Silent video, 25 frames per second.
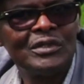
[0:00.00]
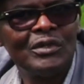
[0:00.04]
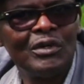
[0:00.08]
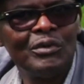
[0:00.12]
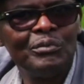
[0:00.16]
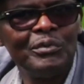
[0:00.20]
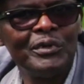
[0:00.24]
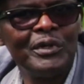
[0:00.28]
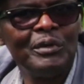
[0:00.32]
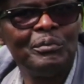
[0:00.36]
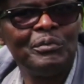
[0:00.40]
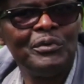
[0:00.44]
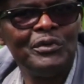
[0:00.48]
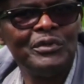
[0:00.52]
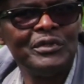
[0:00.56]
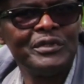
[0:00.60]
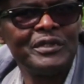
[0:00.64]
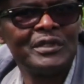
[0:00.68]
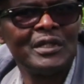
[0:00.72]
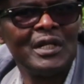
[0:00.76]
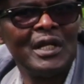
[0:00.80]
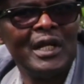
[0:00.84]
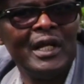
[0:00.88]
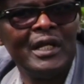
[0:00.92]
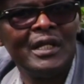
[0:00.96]
or with a
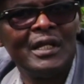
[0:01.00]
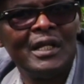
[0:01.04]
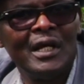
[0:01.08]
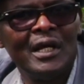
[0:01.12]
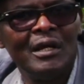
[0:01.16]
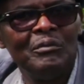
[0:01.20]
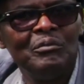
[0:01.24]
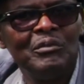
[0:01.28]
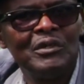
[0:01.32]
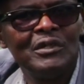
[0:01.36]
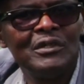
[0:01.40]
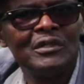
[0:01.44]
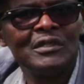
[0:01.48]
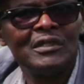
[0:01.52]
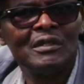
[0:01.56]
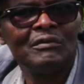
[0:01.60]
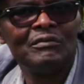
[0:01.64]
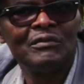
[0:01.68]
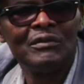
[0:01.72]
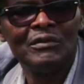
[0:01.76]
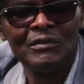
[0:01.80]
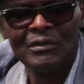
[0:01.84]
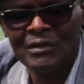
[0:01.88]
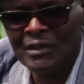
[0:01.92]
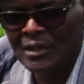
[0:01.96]
poster like that, because of
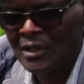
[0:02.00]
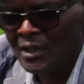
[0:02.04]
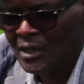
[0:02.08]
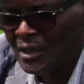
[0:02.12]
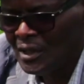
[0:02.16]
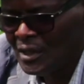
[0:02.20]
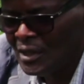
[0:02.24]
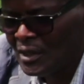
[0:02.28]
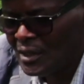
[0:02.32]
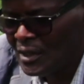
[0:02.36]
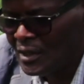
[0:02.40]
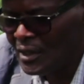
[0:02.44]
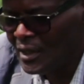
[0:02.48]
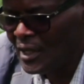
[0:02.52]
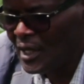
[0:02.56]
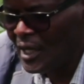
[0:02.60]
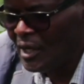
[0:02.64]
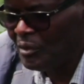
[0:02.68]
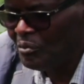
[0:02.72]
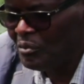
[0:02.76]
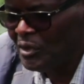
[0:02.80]
that.